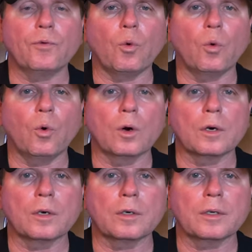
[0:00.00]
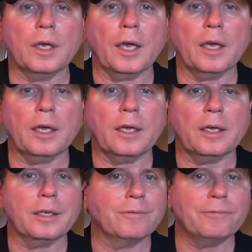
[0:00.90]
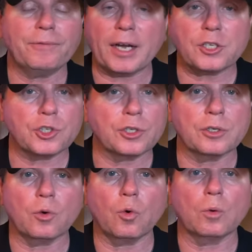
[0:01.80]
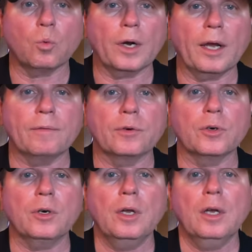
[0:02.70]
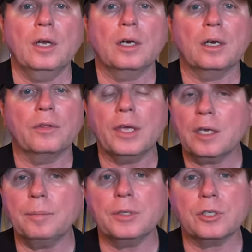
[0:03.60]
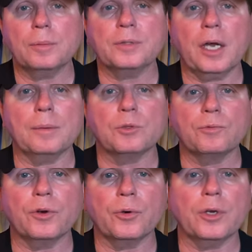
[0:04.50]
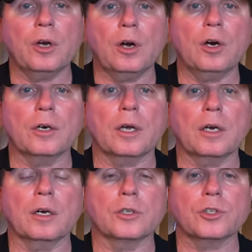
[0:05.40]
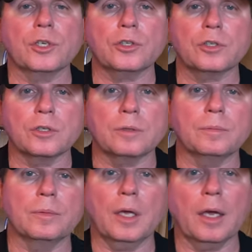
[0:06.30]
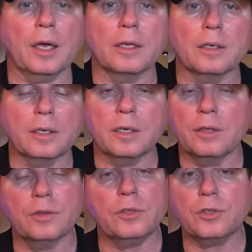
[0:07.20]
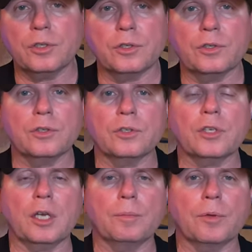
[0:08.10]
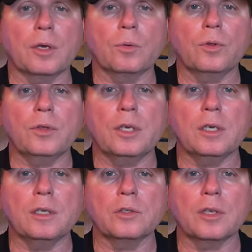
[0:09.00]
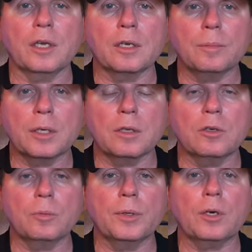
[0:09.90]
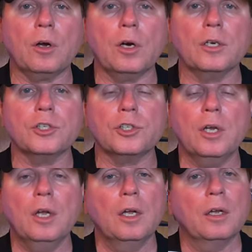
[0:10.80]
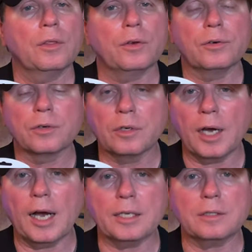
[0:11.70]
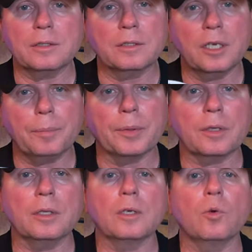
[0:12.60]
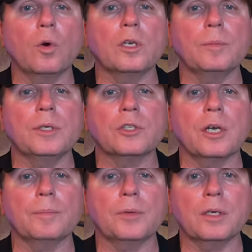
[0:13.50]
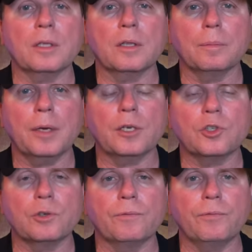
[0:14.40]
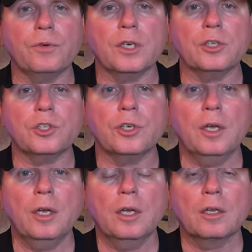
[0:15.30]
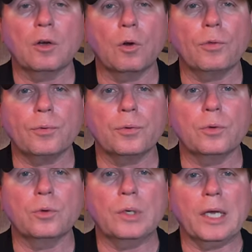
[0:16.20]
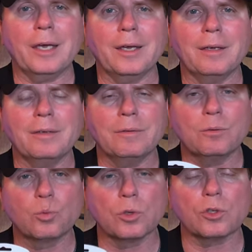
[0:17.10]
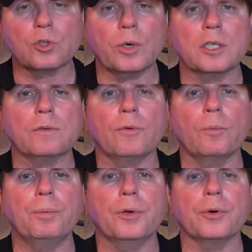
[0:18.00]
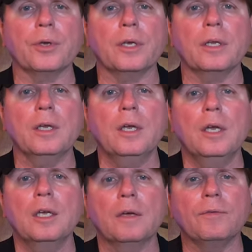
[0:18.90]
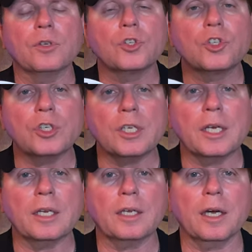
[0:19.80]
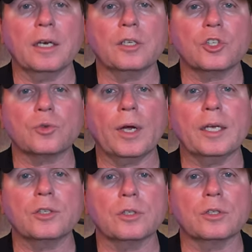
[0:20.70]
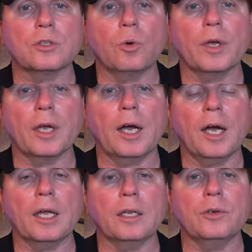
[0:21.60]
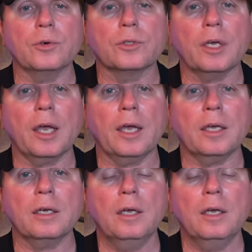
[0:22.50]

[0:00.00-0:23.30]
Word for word: for a infection or whatever, uh, they can be sometimes very hard on our system. And uh, this is the same thing with these. They can be a little bit harsh. They're not typically going to be something that makes your fish go through a real stressful period. If you see any kind of stress that's going on in your tank,